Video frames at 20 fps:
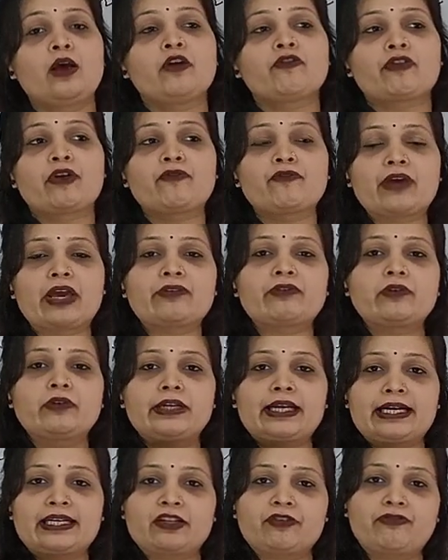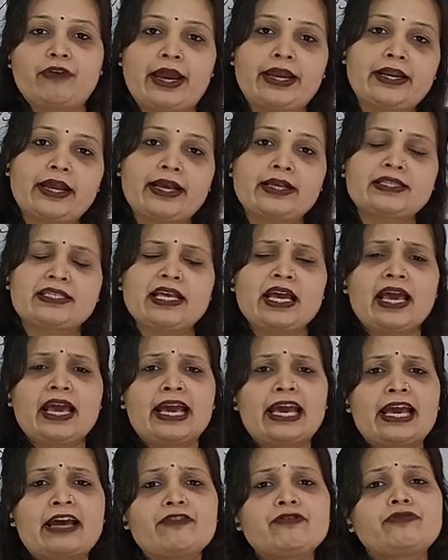from where we will get the finance,
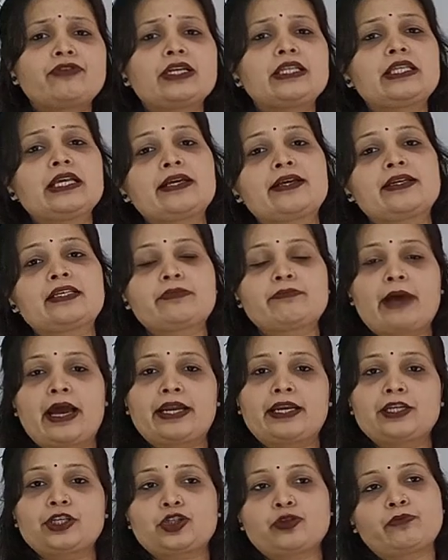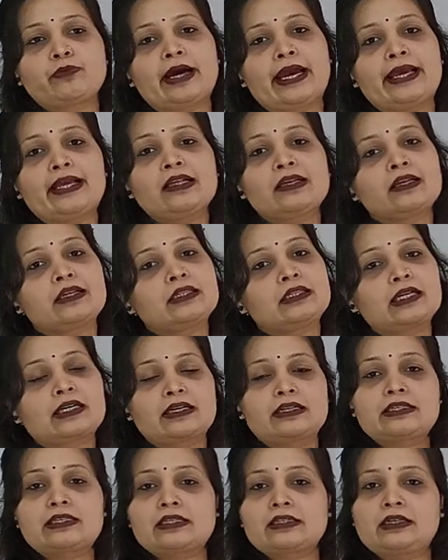everything is managed by the
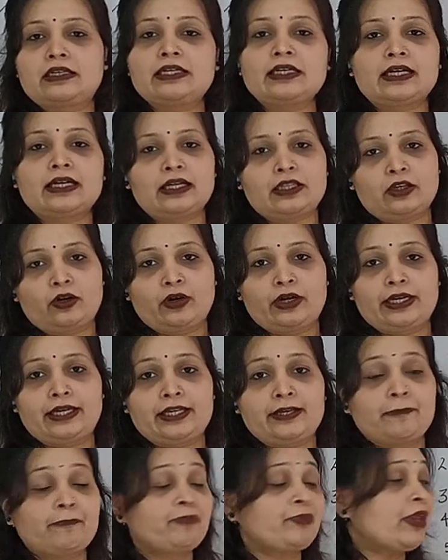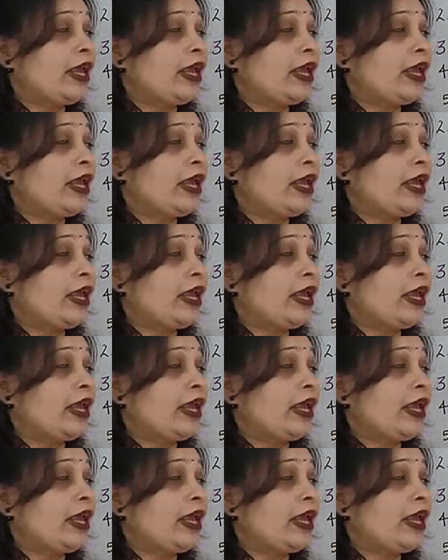concerned authority.